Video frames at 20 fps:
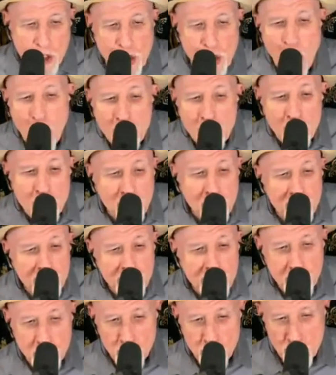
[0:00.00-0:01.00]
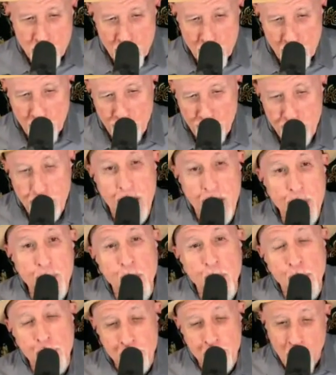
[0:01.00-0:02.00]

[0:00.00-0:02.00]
Golden words he will